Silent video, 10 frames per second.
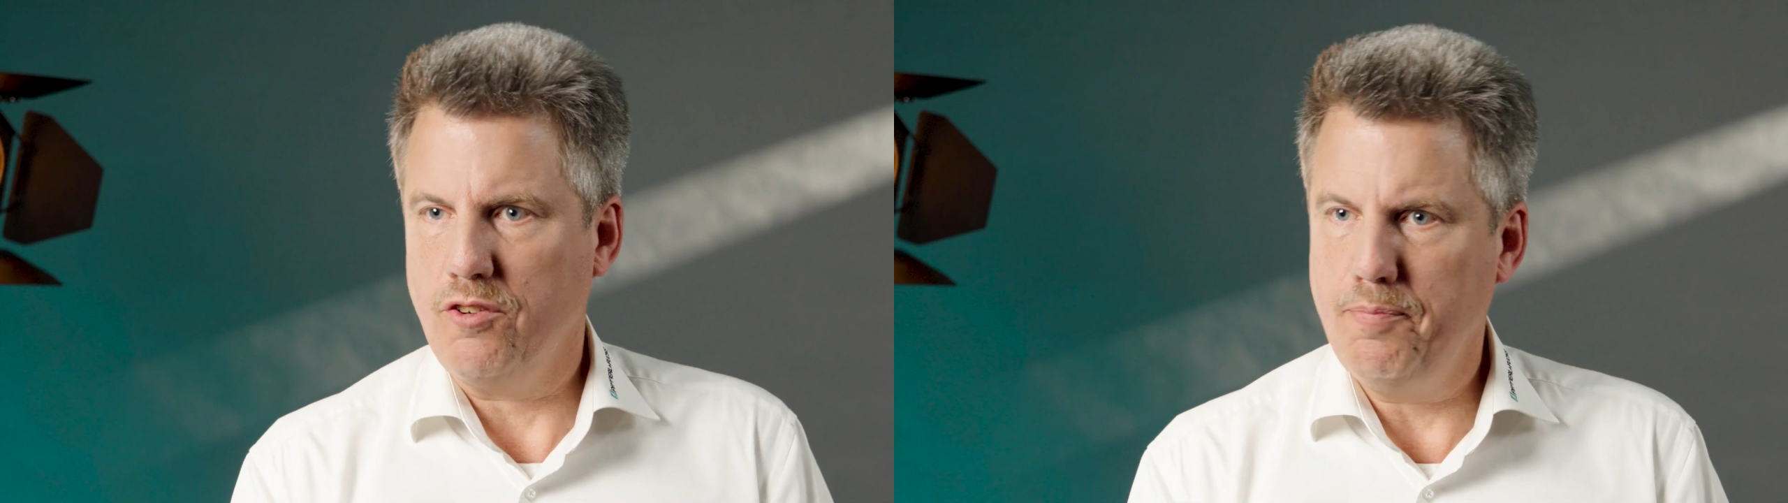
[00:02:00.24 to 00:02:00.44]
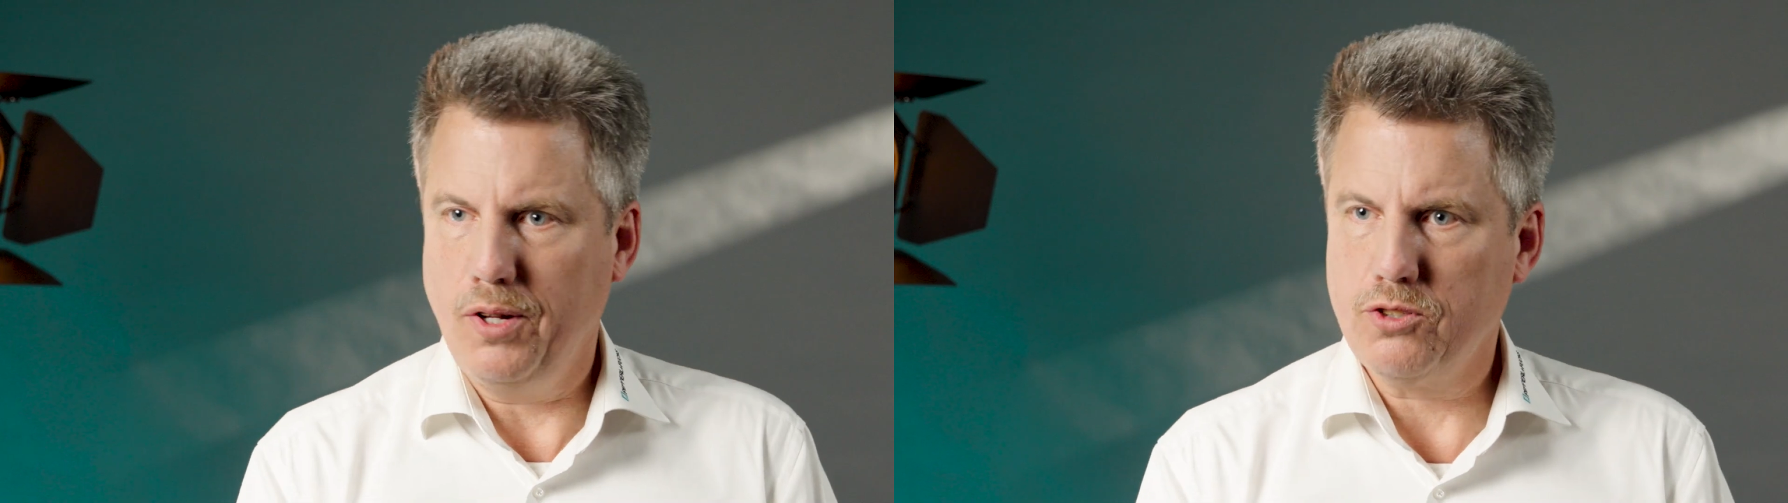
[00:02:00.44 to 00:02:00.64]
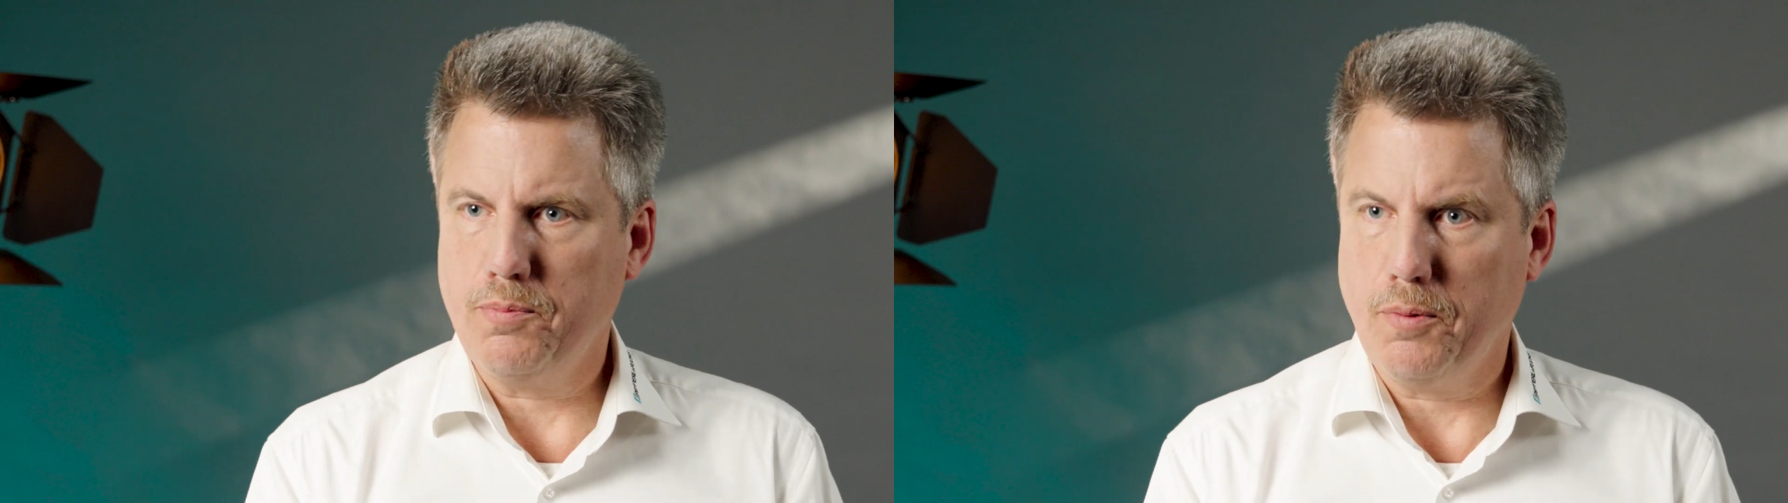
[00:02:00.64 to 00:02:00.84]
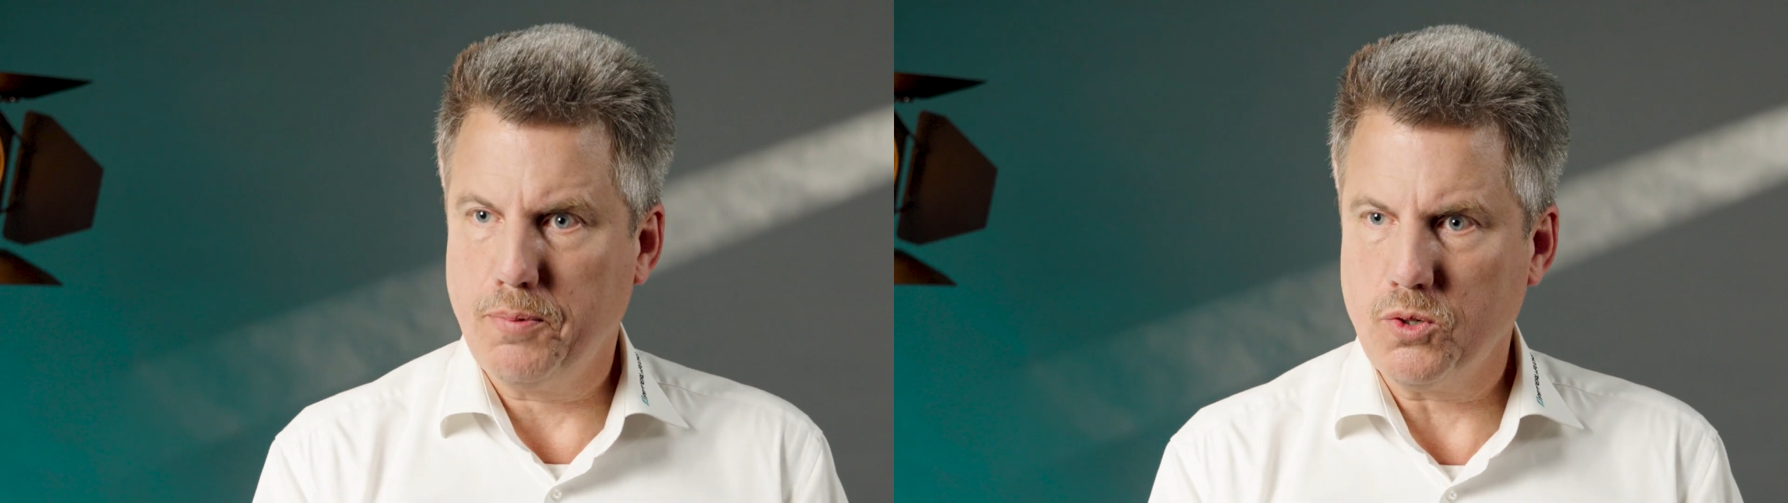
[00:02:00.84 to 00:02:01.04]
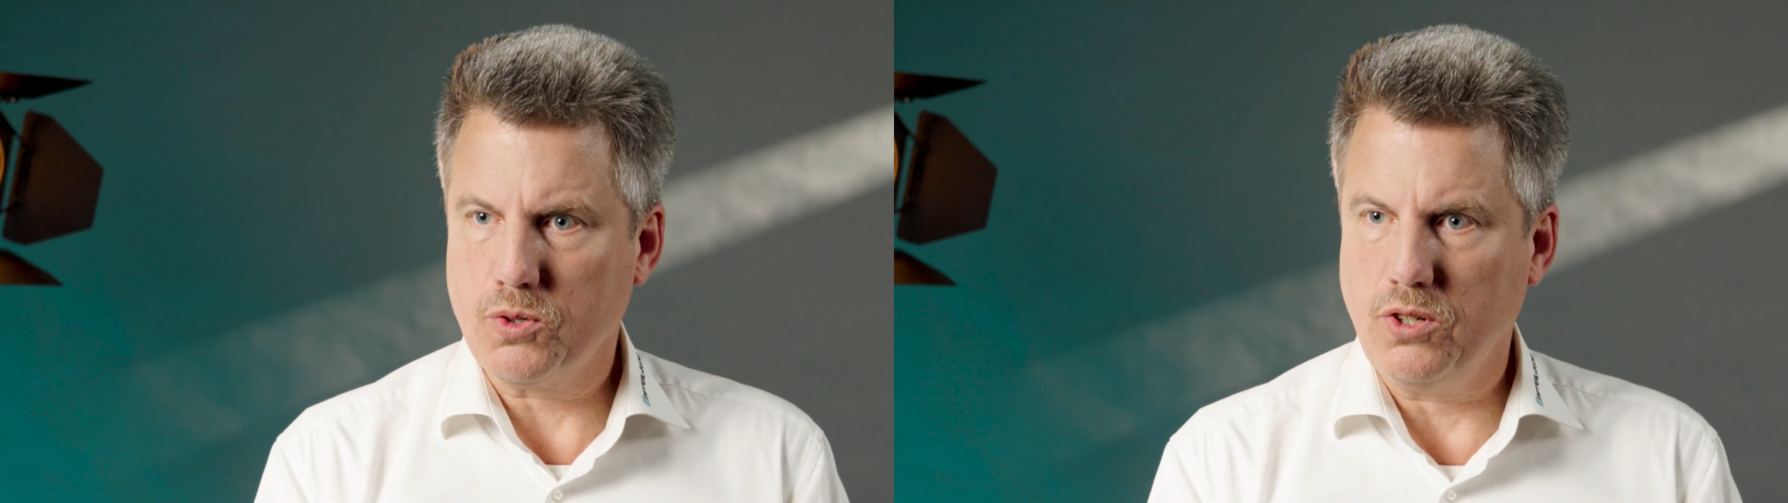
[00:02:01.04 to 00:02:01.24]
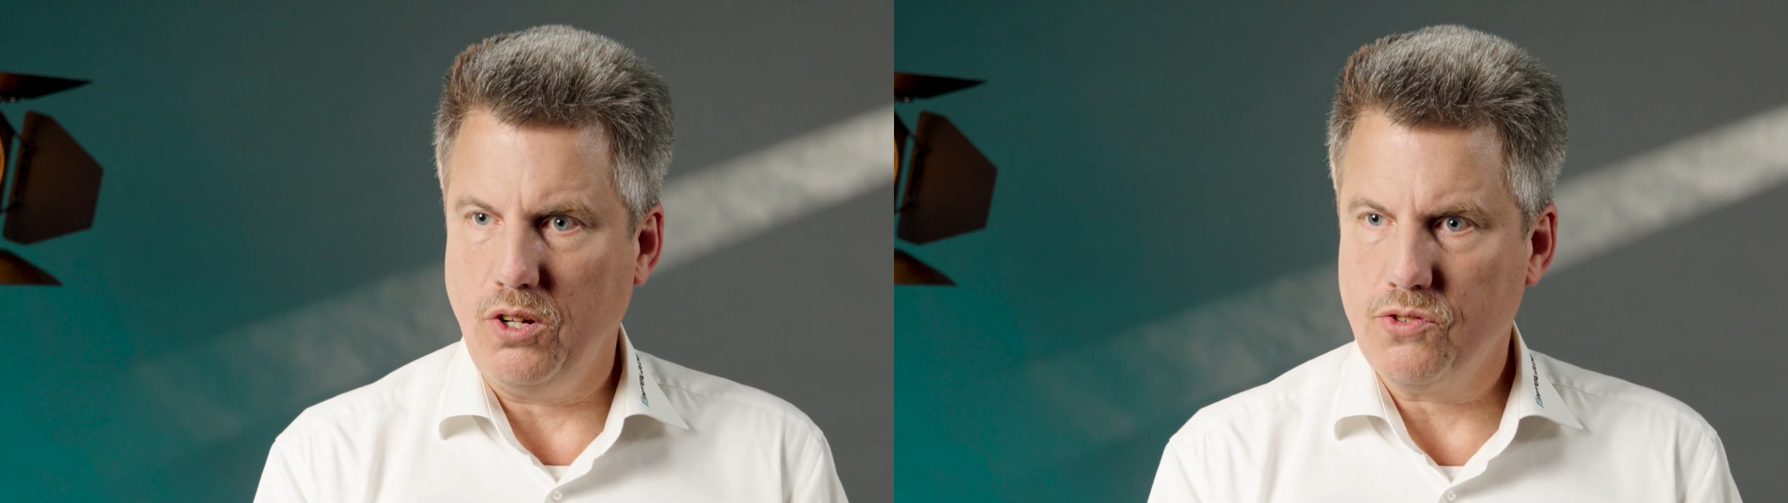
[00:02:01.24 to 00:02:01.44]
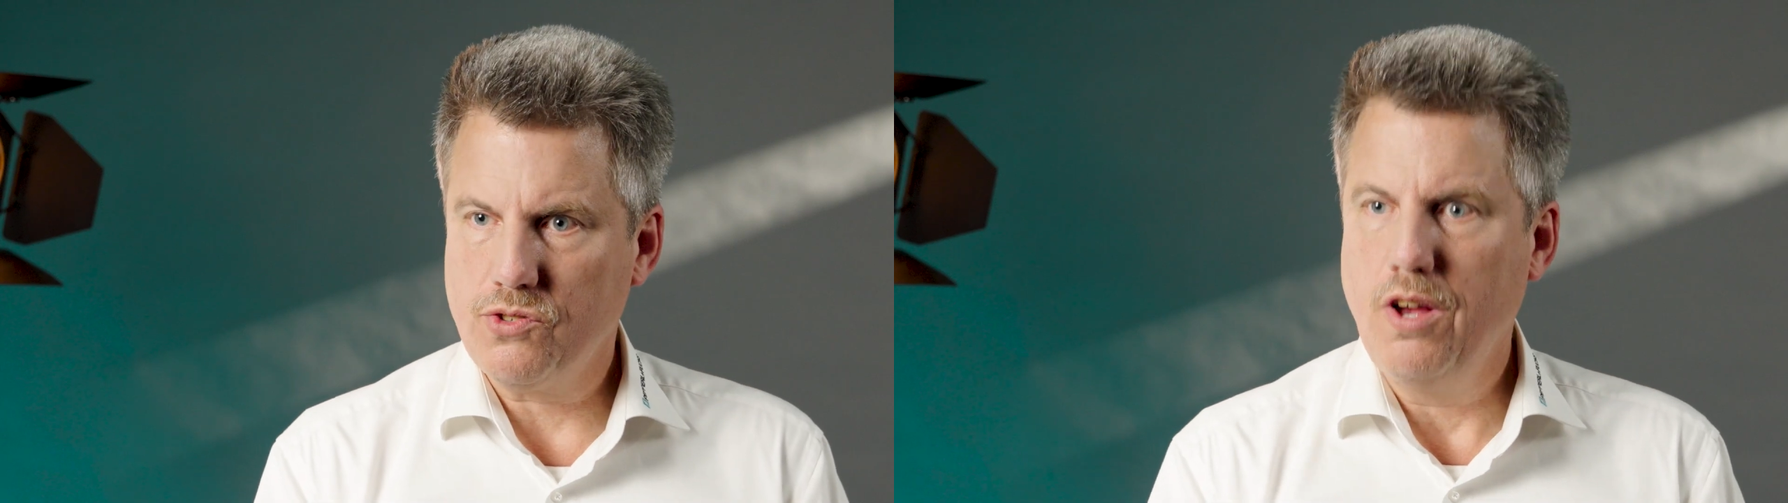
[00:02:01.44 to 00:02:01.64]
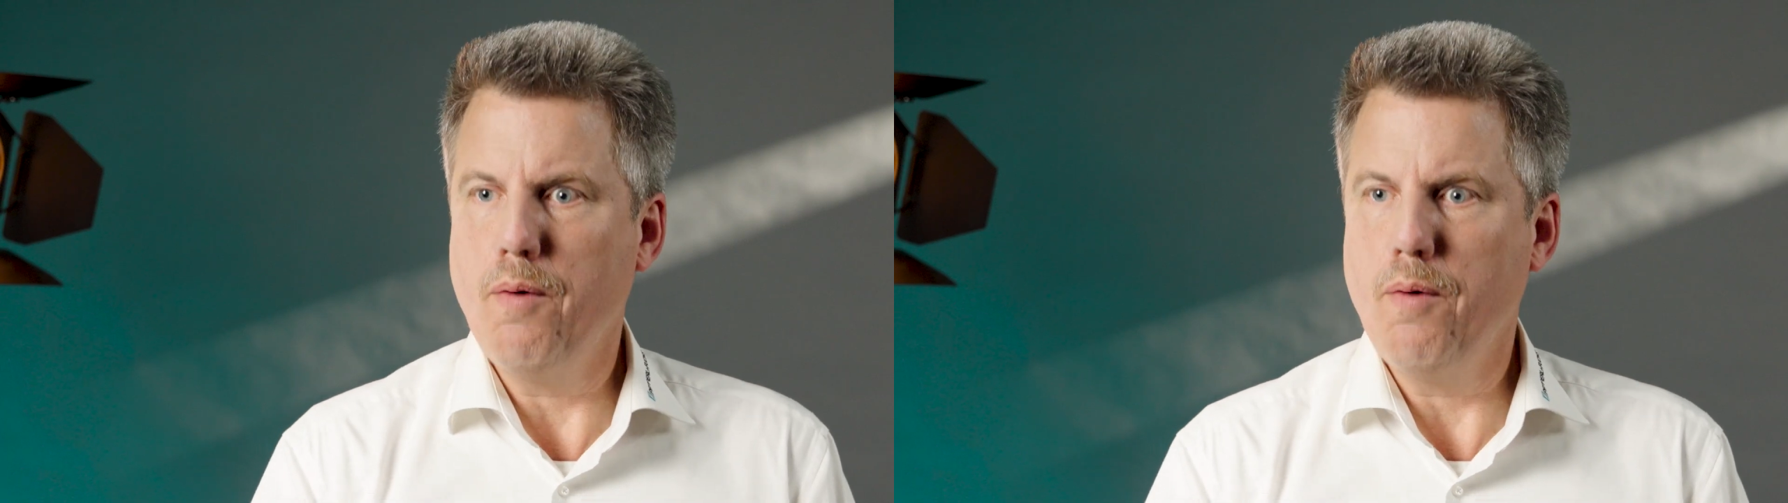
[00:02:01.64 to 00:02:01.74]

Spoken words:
of multiple protocols,